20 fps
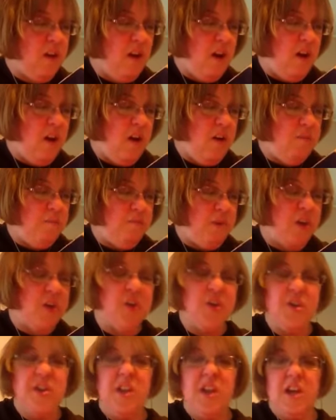a
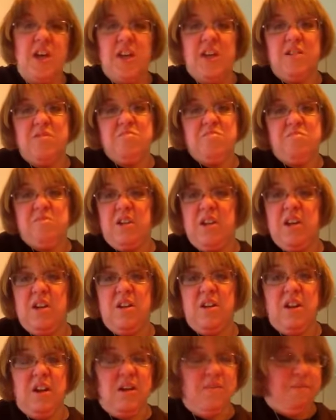good thing
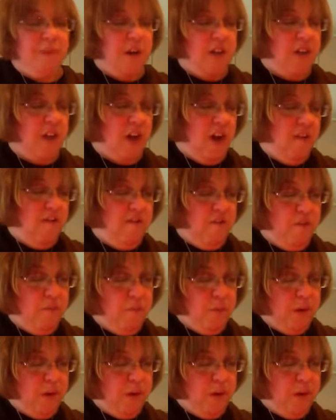in my life.